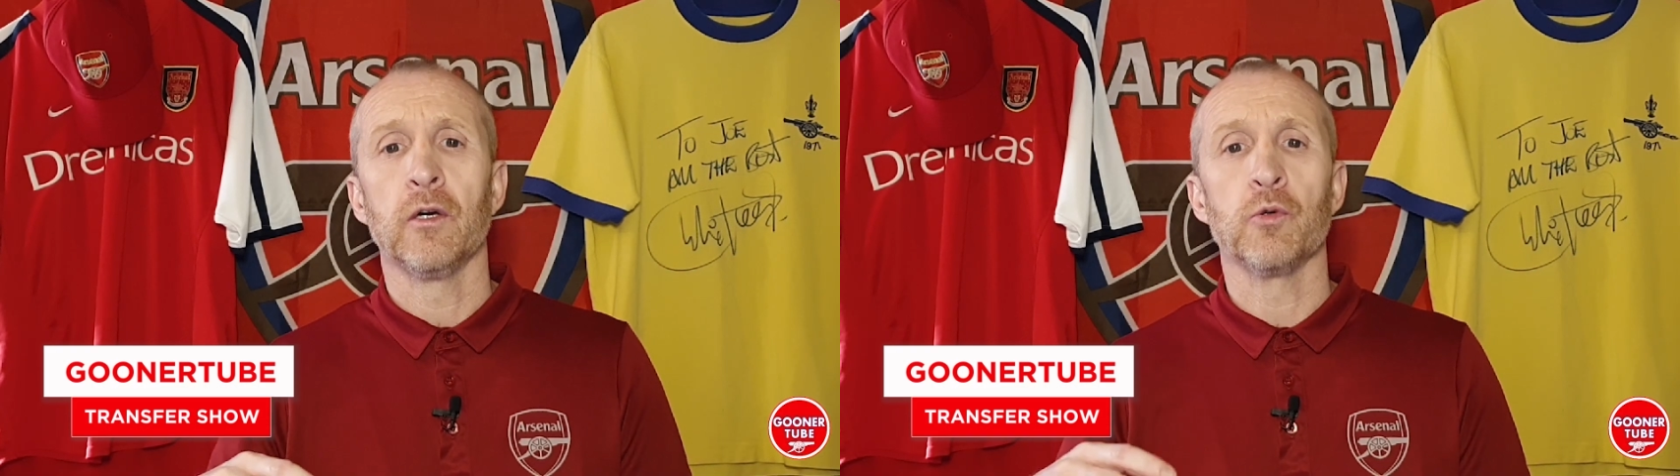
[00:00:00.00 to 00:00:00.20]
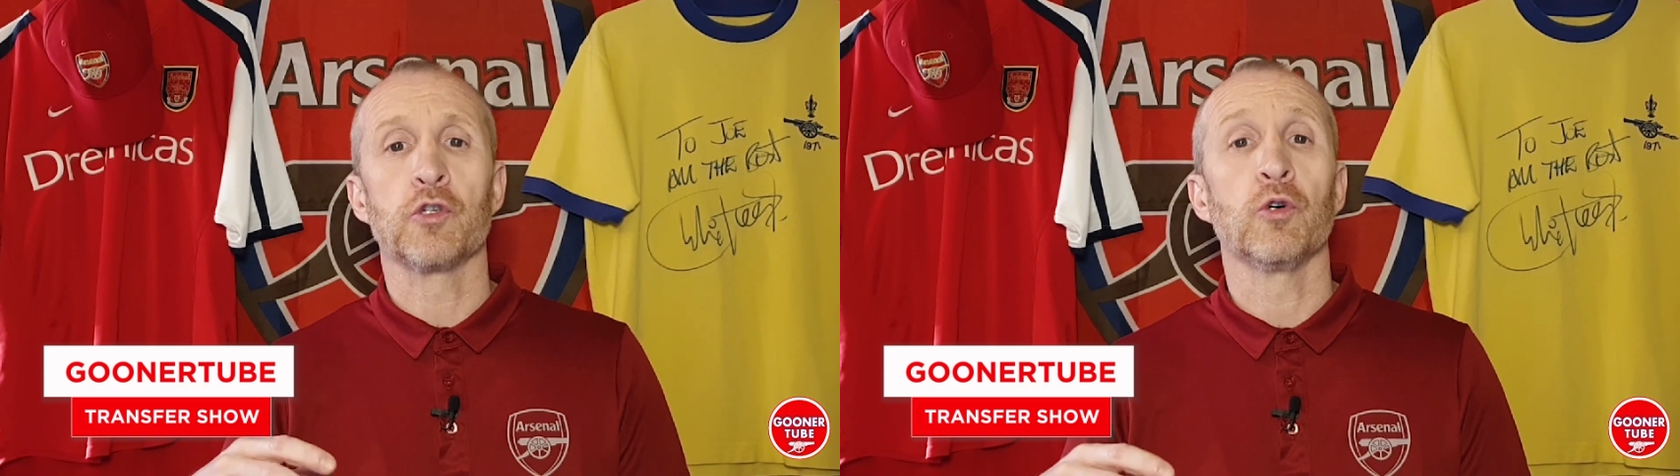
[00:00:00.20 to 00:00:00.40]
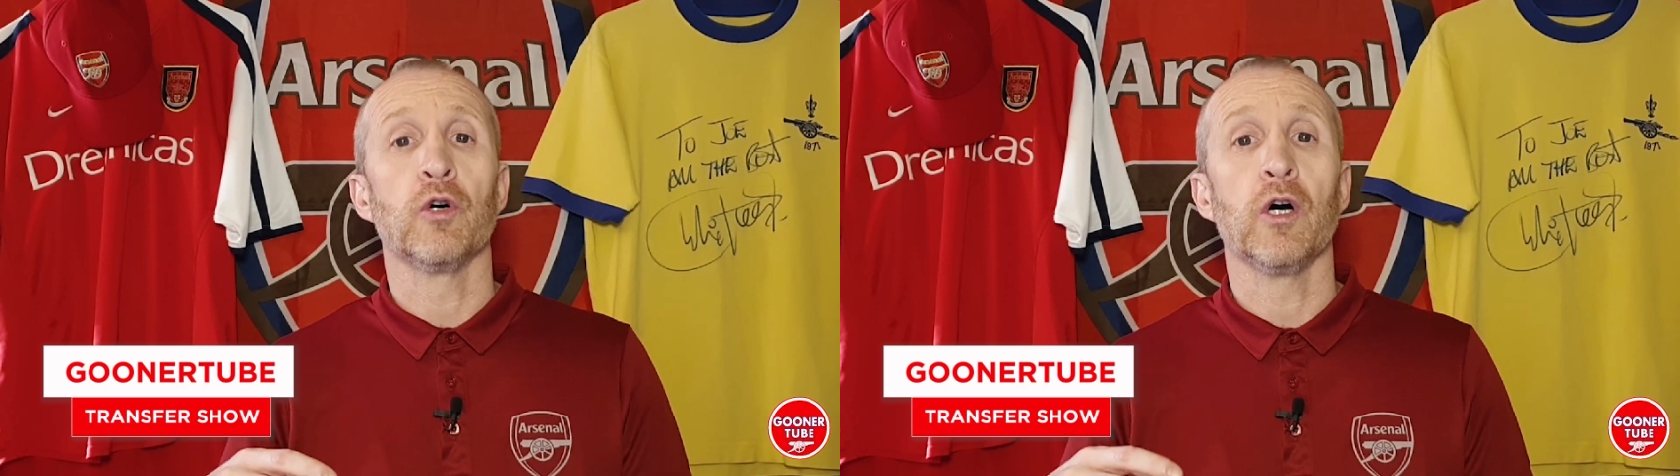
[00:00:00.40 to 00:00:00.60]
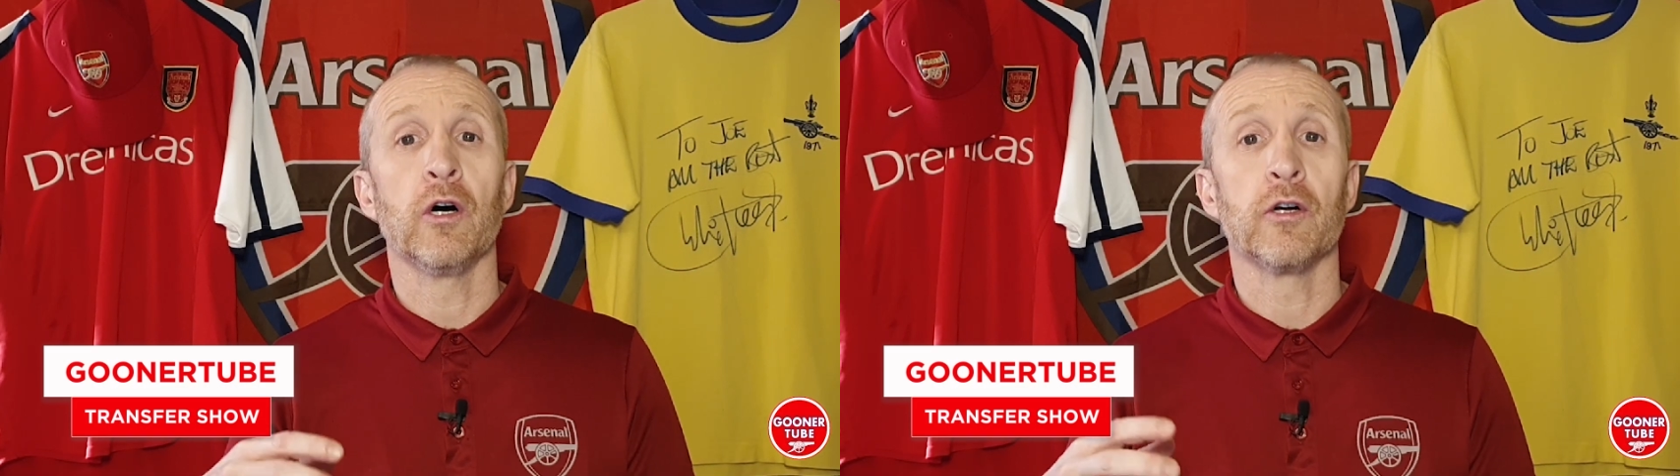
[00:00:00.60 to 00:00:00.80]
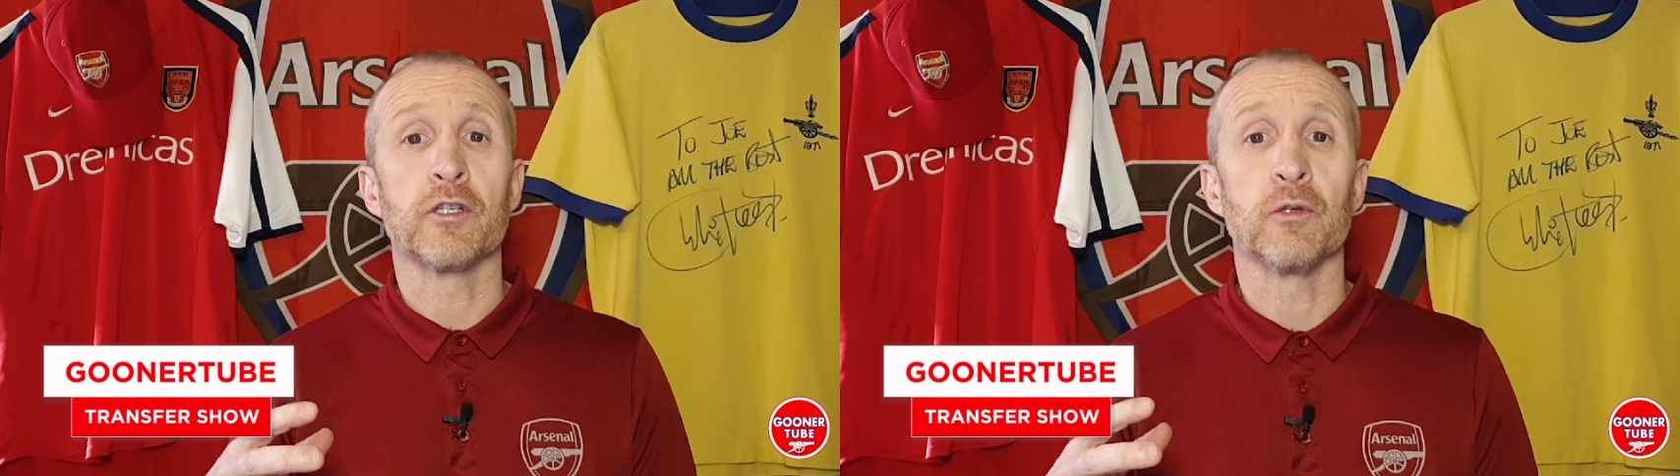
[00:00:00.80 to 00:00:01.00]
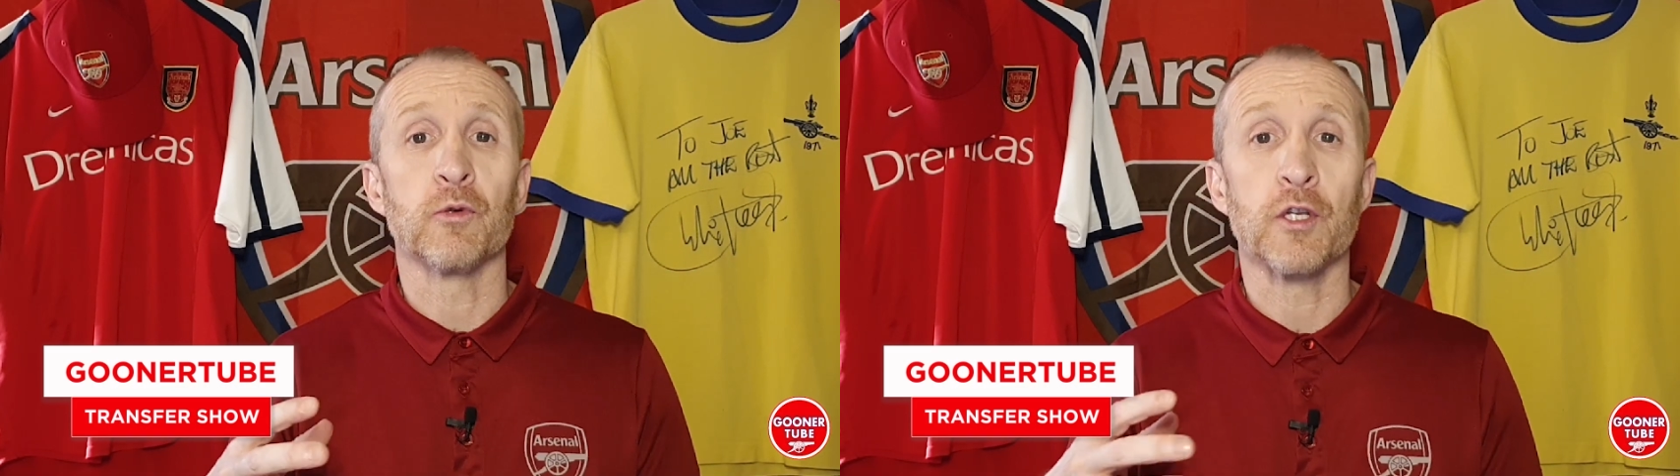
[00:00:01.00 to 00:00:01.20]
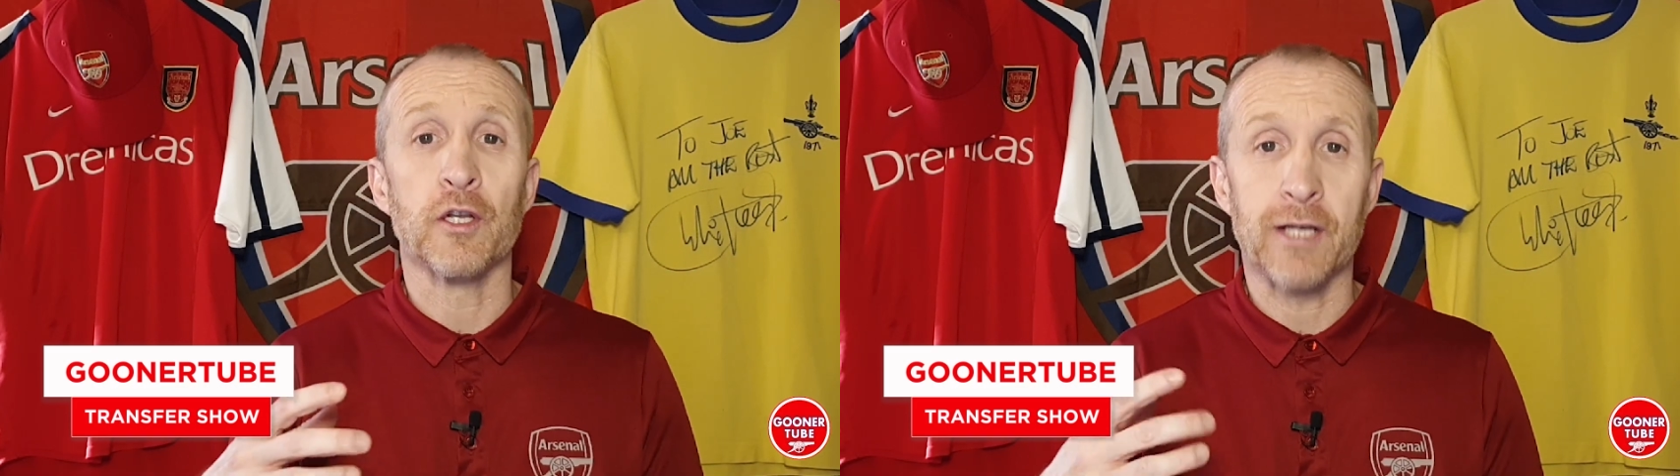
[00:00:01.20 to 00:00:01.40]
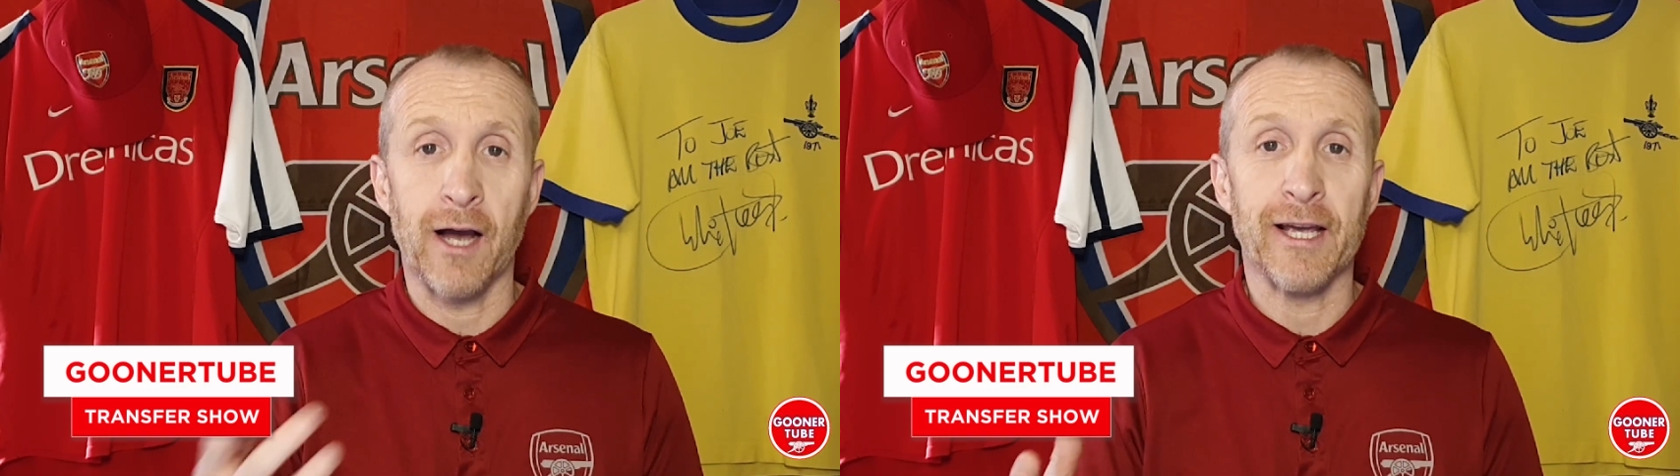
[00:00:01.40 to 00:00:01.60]
who saw Ozil's
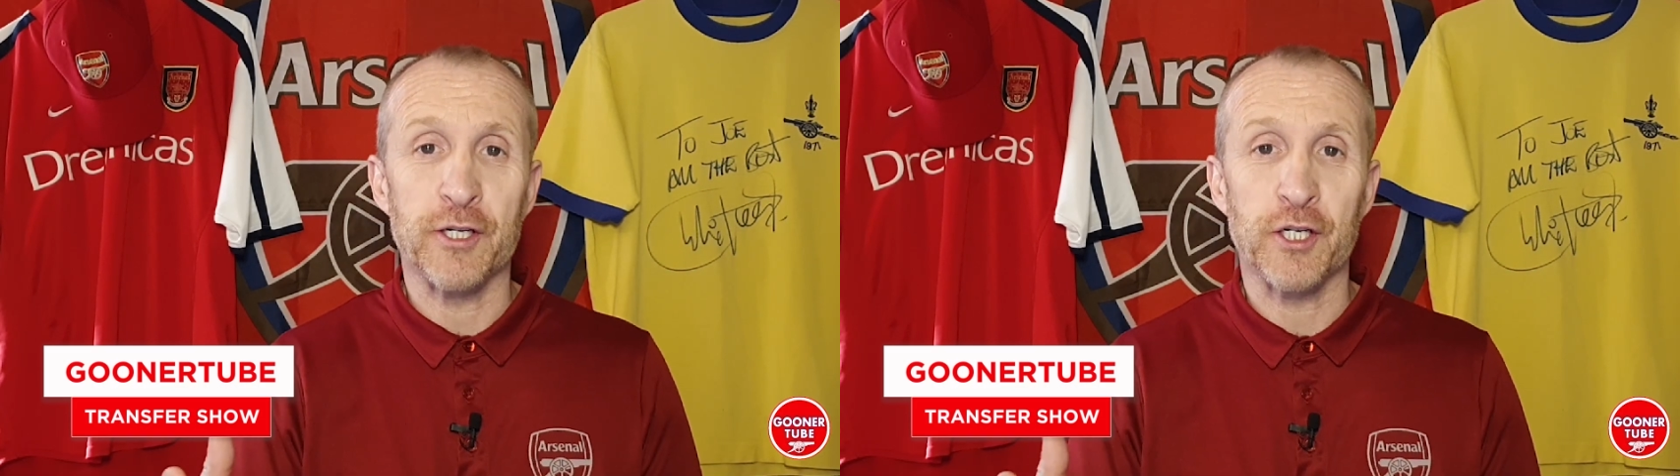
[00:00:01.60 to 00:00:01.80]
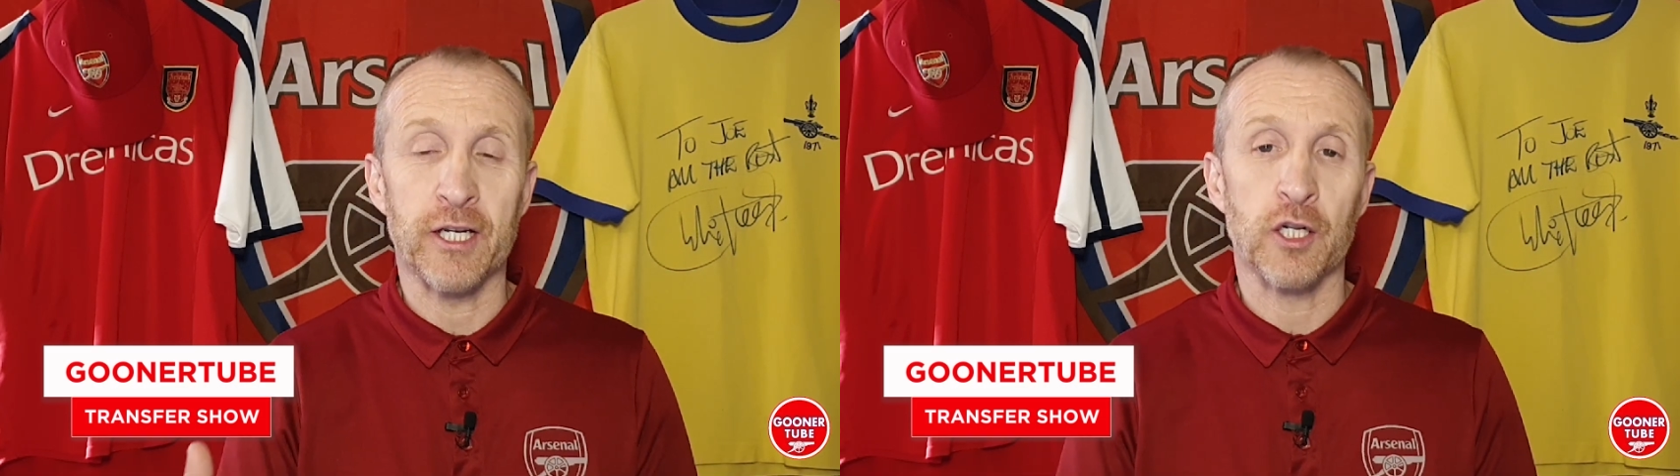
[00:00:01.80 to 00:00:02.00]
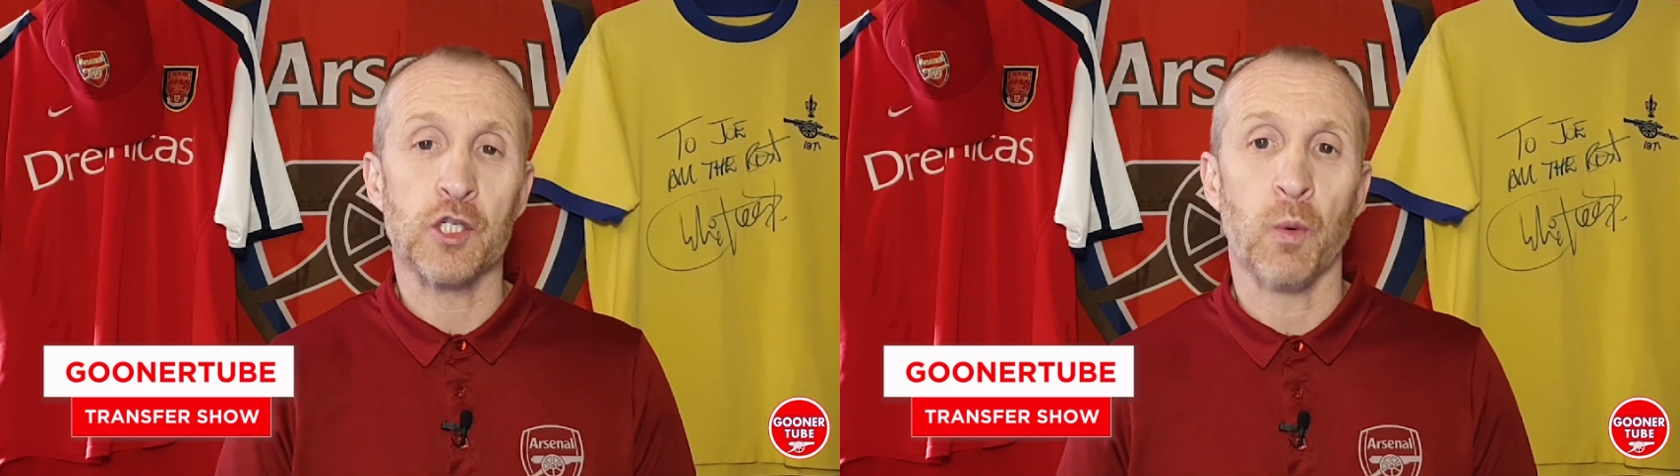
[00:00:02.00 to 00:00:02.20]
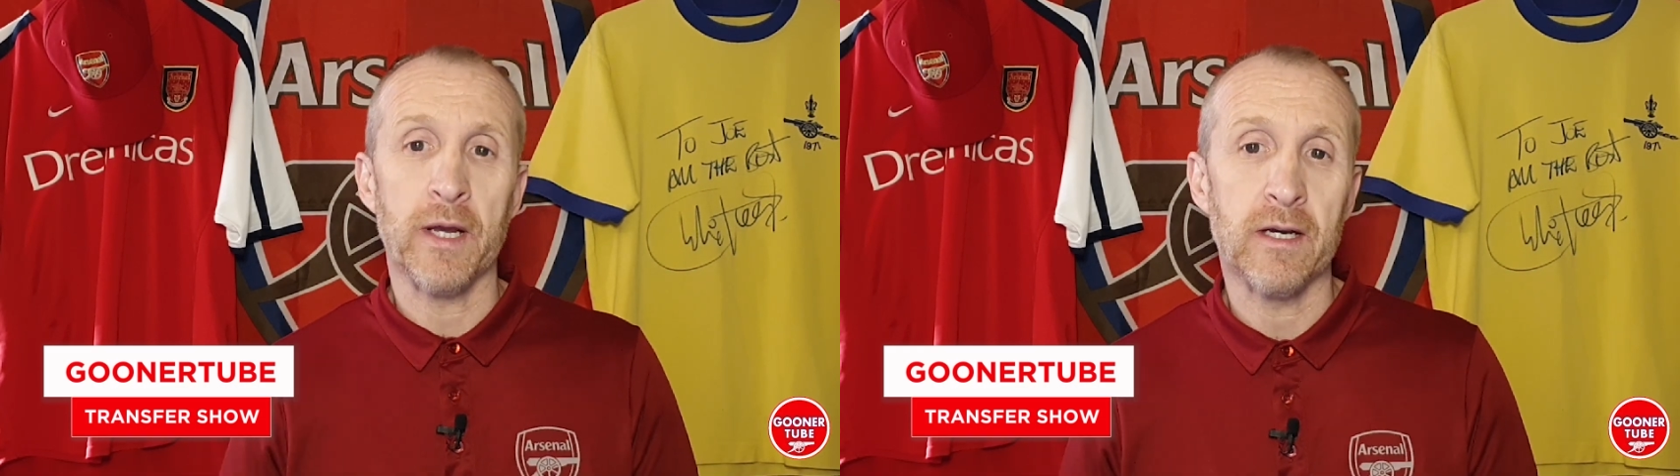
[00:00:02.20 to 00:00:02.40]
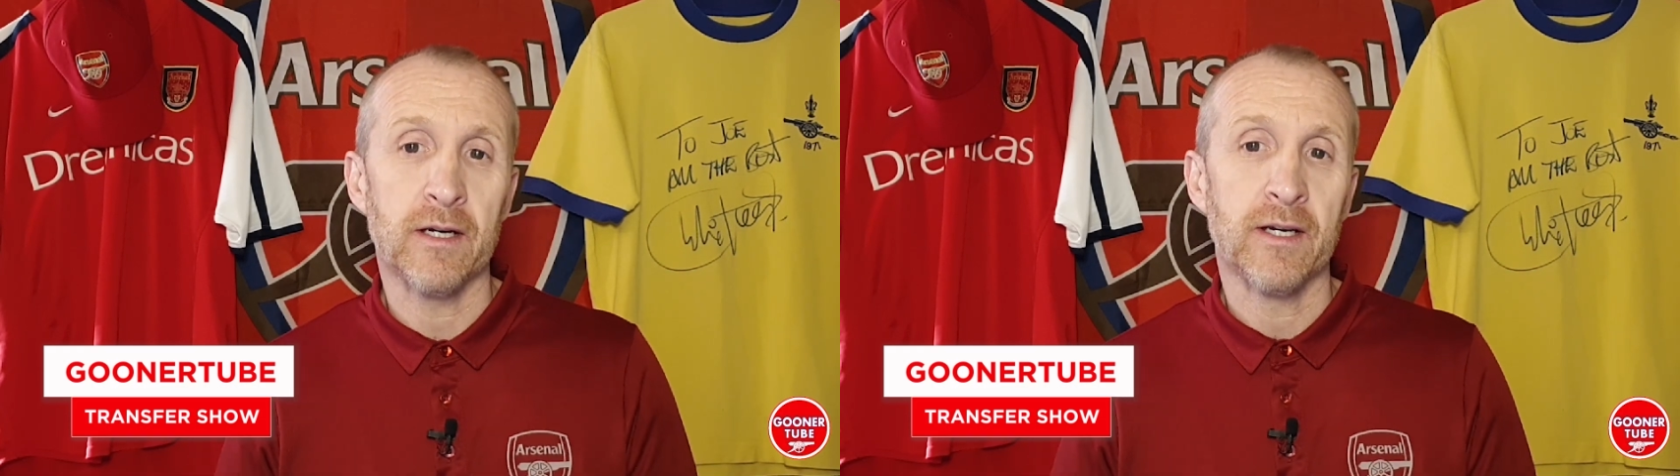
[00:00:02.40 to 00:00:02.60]
tongue-in-cheek tweet